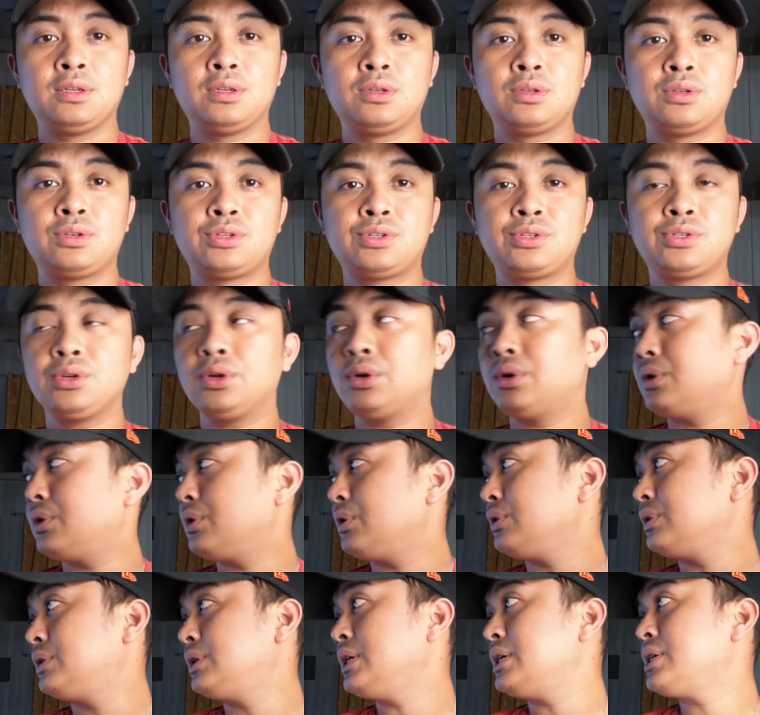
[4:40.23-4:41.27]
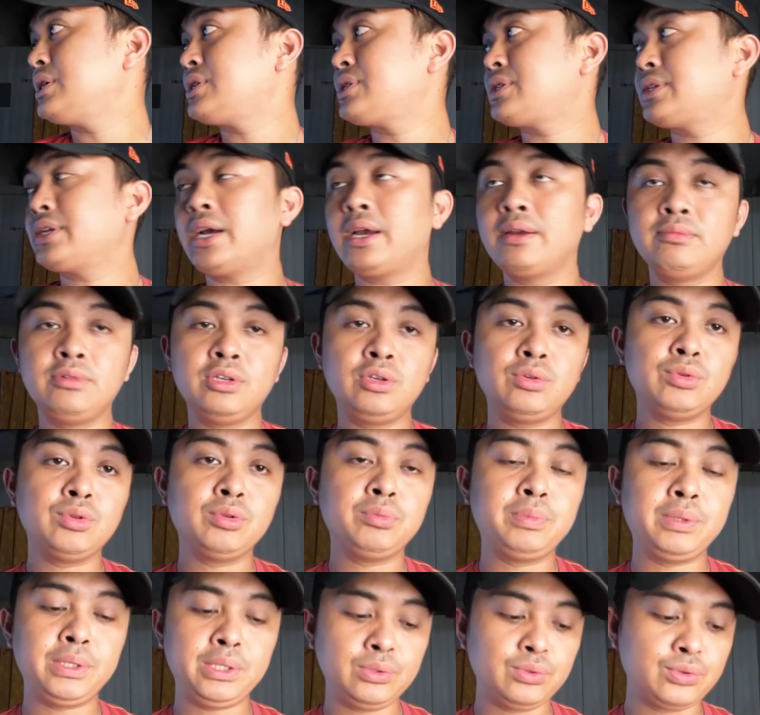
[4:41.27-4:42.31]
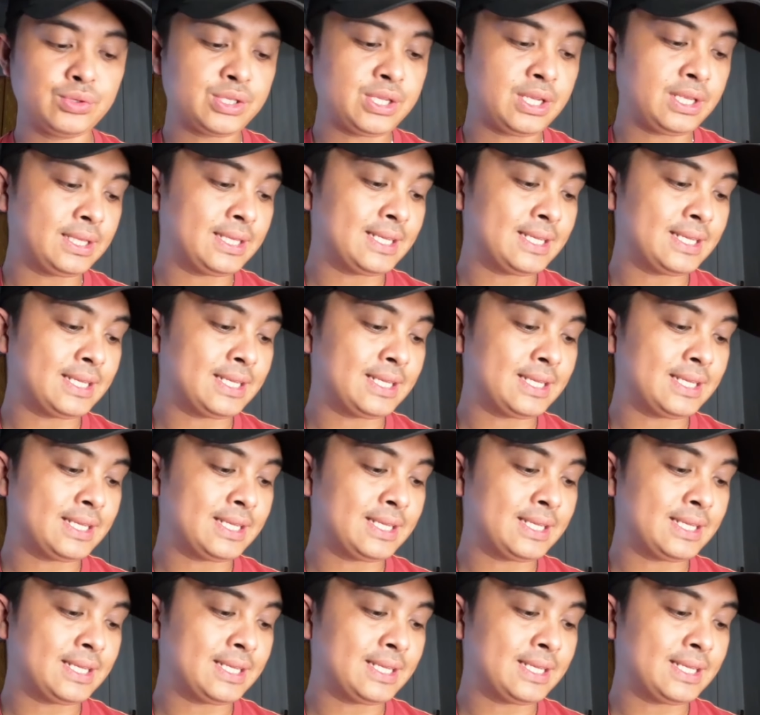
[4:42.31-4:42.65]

So this time you will be using